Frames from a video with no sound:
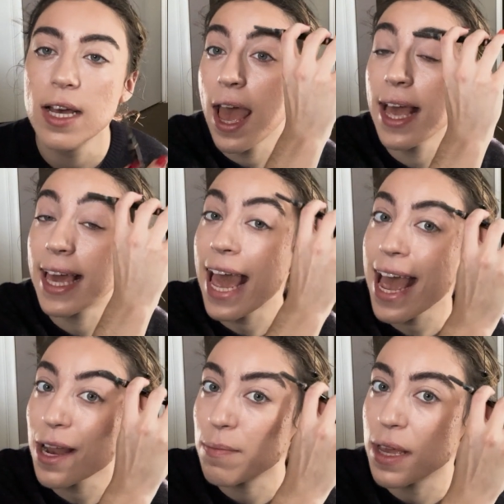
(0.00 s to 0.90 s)
It
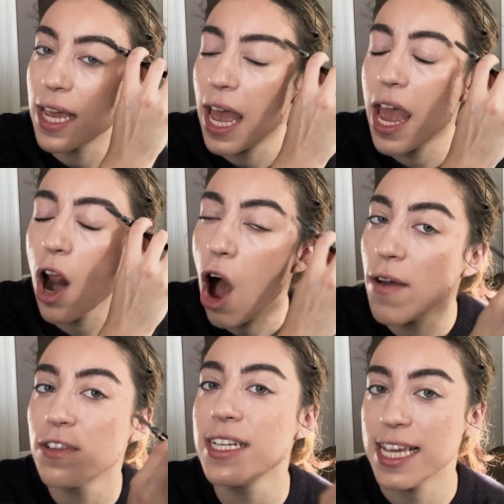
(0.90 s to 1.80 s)
can be. It
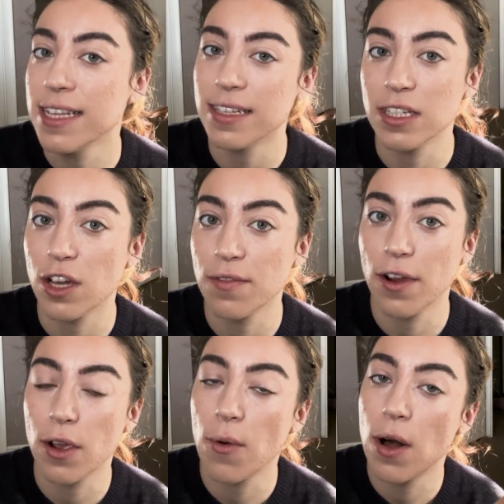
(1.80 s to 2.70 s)
often isn't done
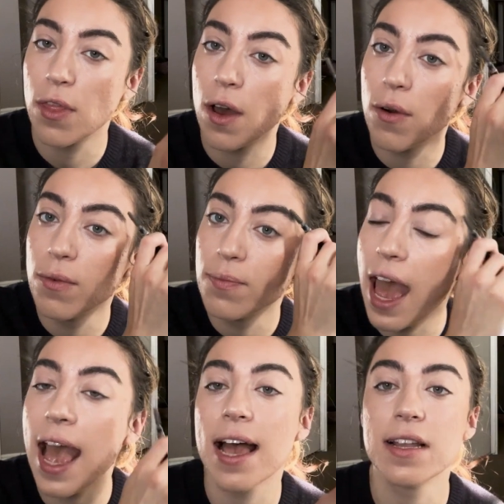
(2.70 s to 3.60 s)
very well though.
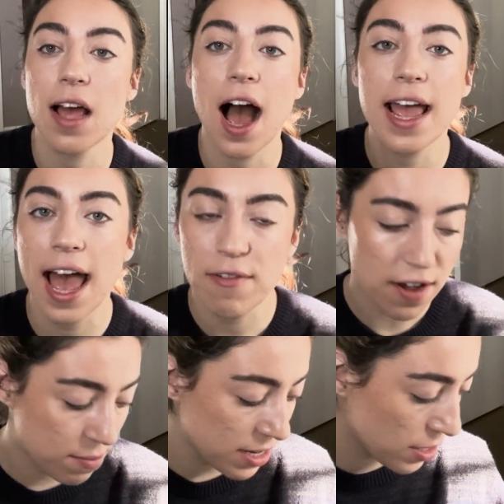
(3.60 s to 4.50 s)
And I
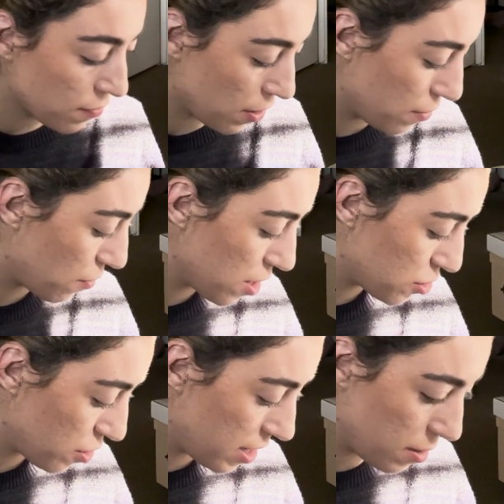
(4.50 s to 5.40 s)
find myself very
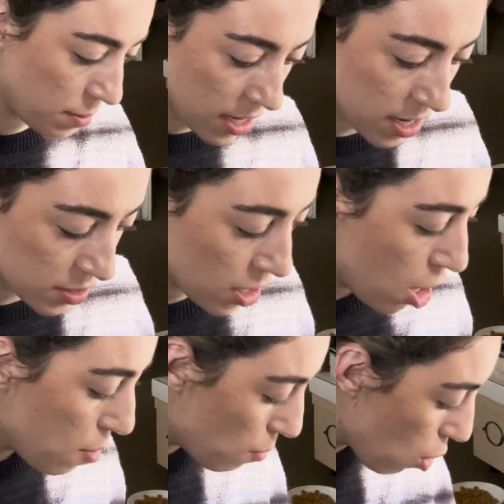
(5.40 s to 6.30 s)
frustrated because
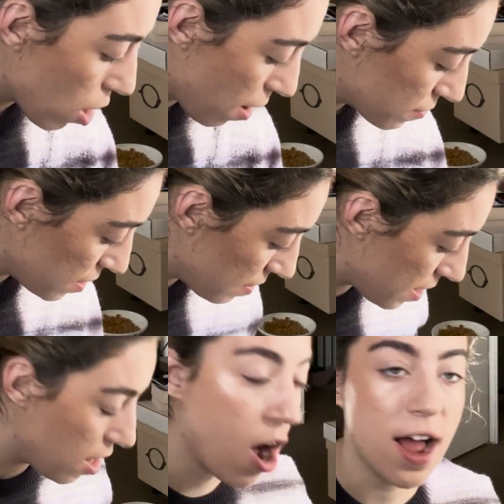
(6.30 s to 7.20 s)
more often
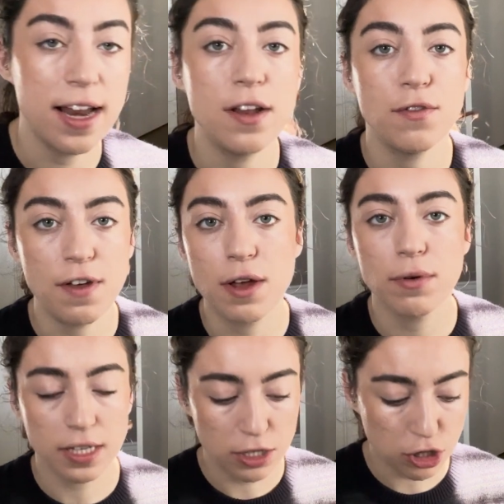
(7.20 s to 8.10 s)
than not in fake
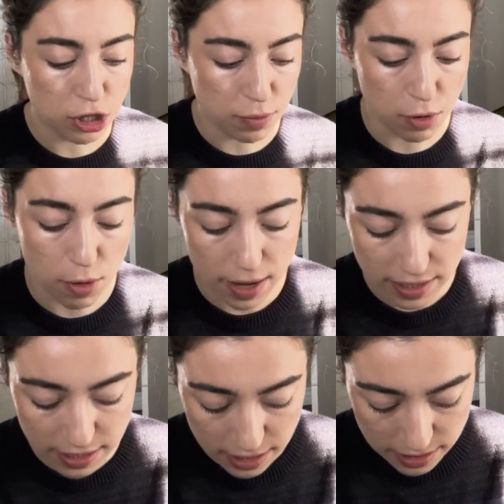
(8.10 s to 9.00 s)
relationship
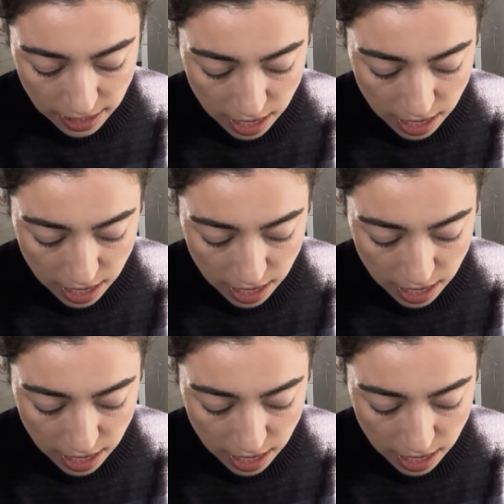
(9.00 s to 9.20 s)
romances,